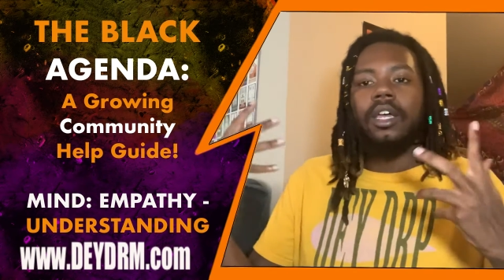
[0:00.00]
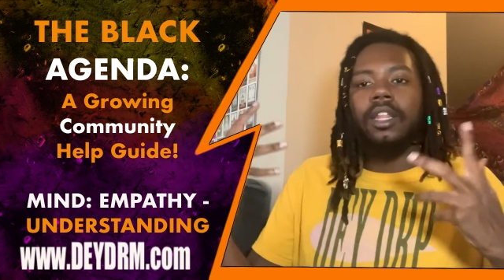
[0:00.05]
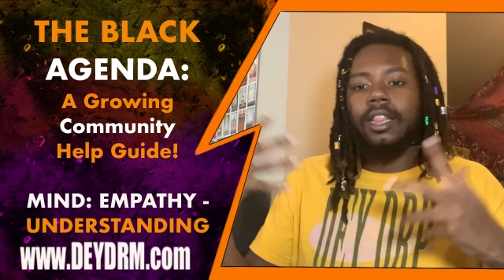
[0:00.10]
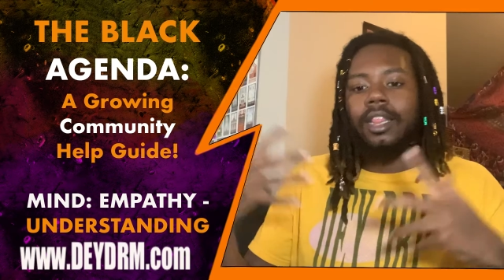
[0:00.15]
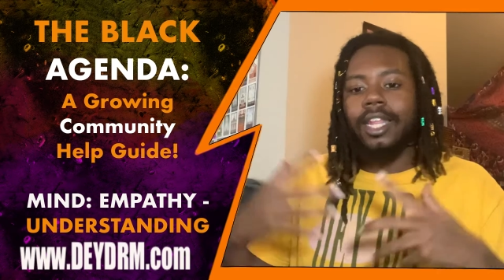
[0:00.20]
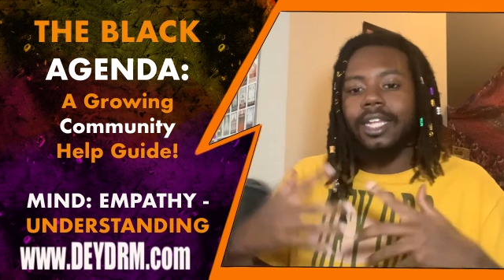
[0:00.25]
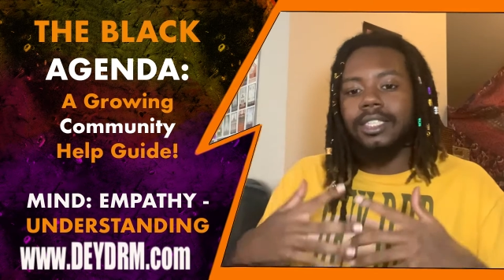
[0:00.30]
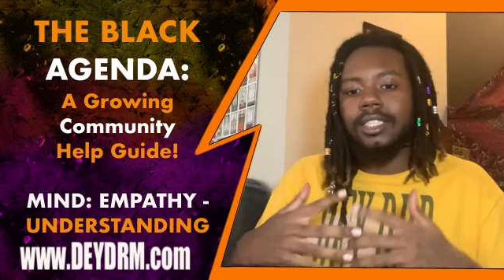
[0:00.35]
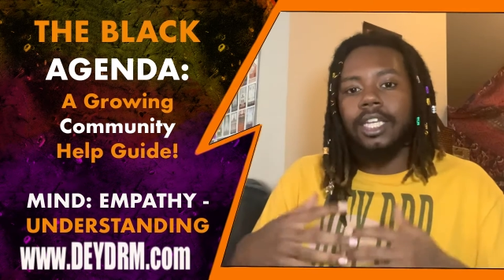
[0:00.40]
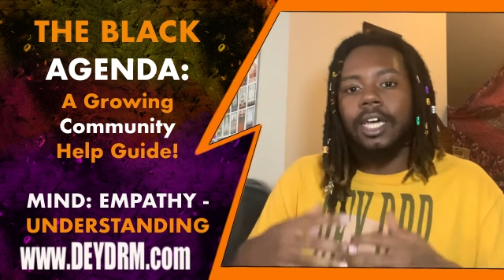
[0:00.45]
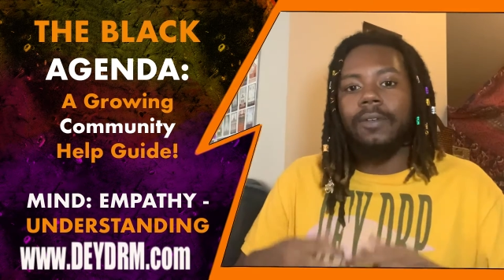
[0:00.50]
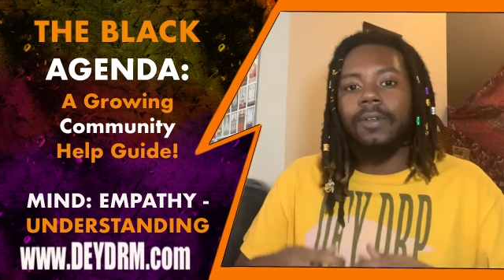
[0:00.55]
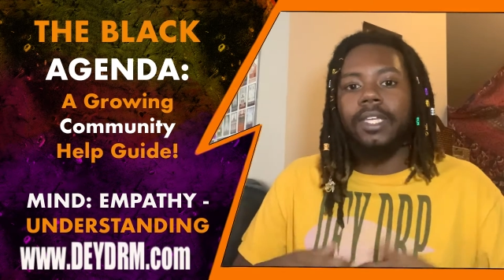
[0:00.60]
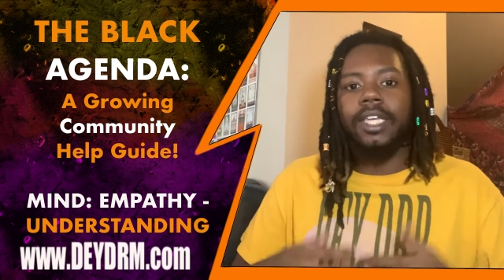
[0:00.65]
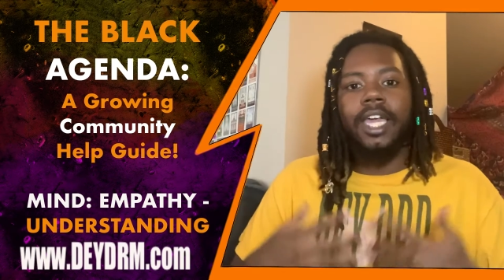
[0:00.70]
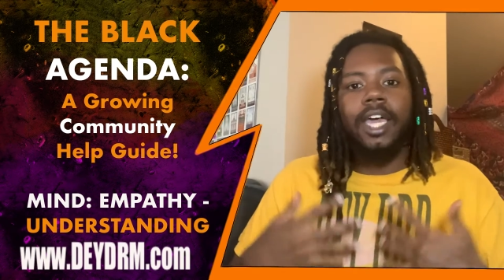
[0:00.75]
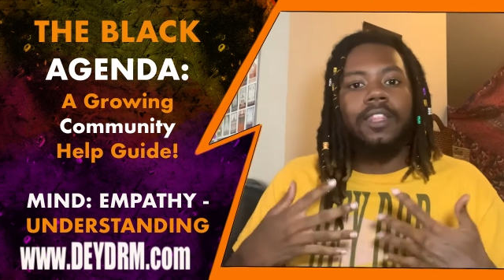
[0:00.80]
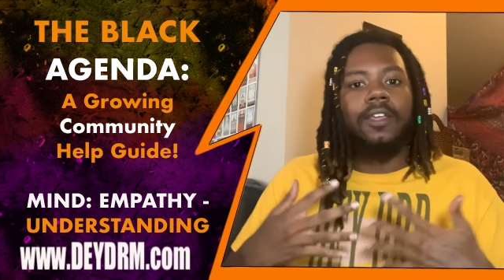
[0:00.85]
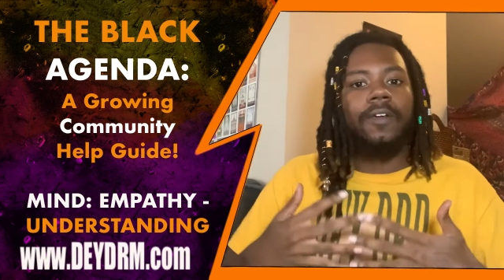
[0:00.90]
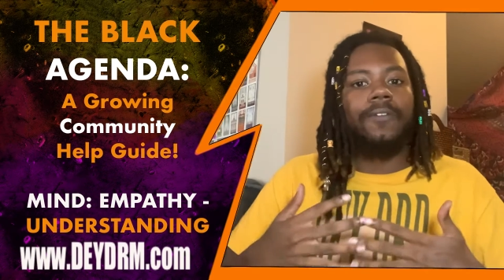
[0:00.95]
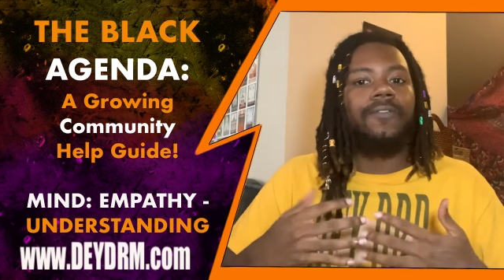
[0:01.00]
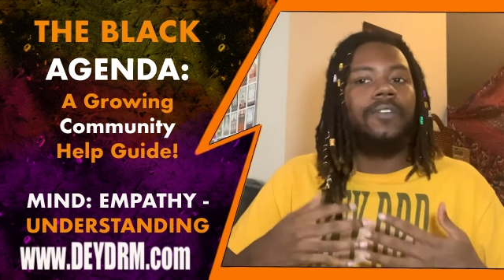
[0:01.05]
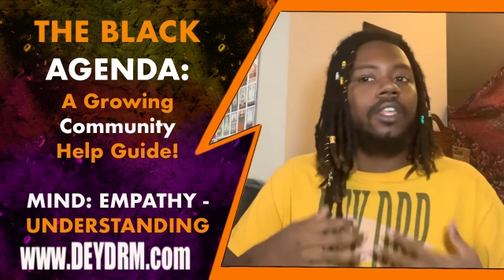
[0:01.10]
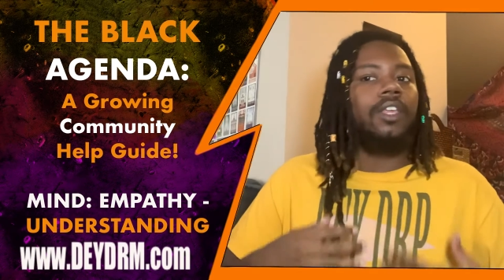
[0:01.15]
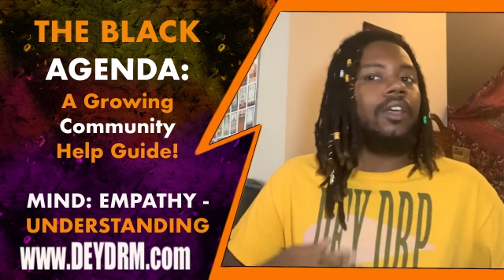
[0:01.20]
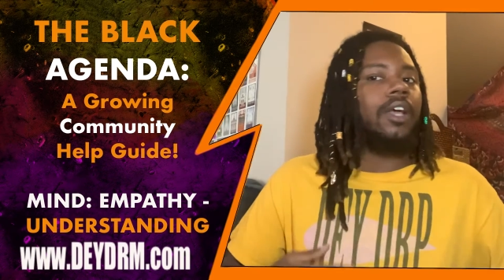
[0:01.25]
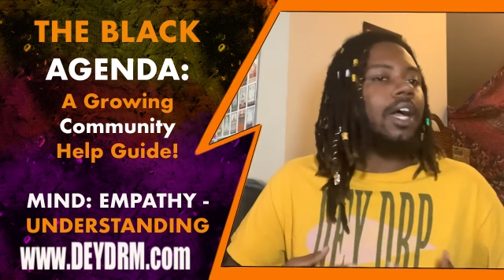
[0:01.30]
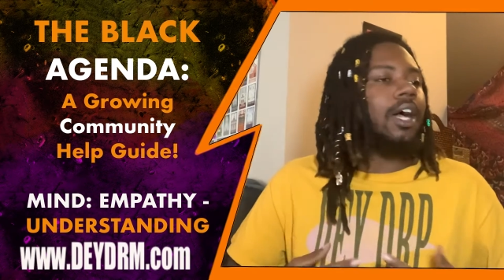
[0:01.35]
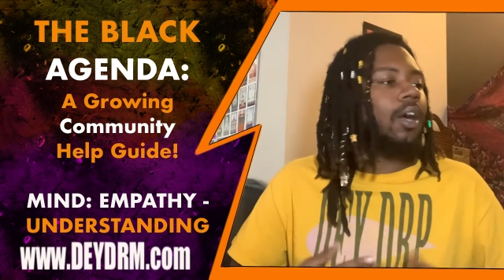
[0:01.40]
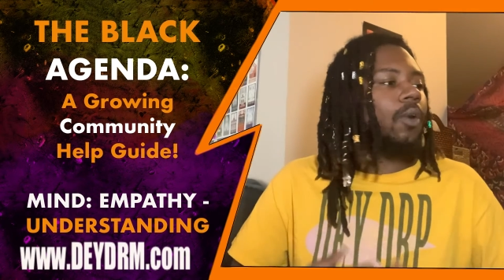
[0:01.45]
Let's come together and
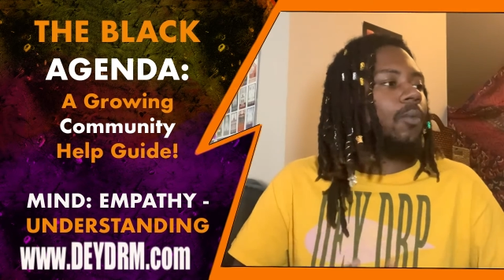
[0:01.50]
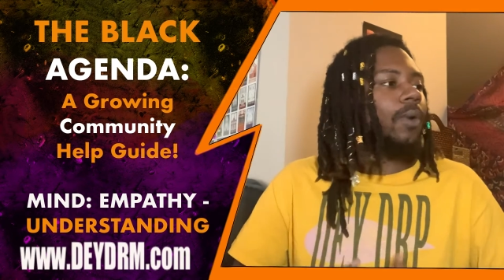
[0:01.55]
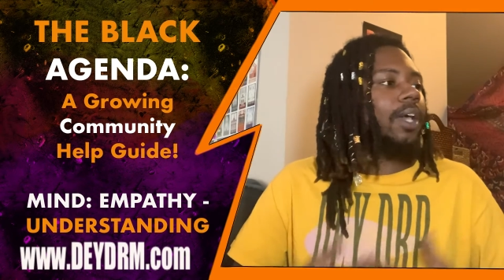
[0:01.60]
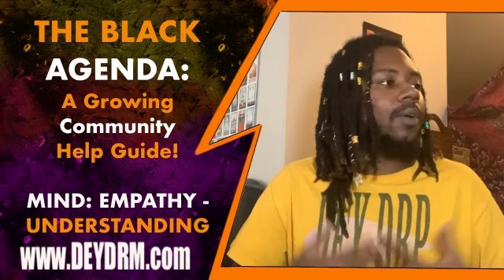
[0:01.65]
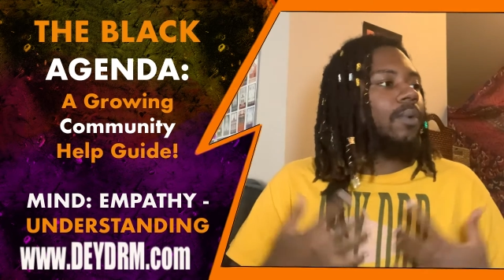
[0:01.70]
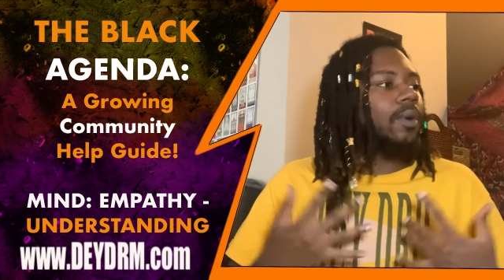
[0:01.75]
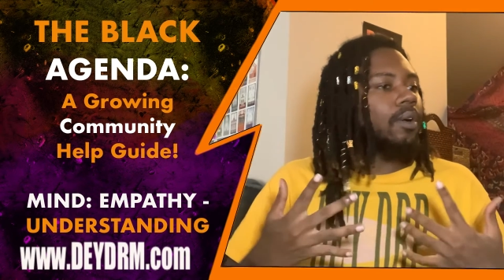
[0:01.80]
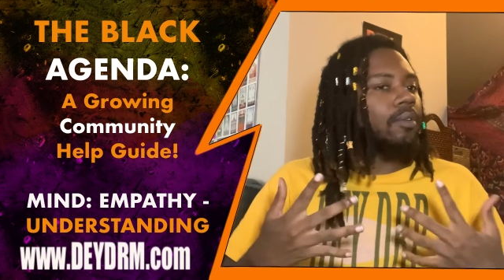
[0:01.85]
figure out a way where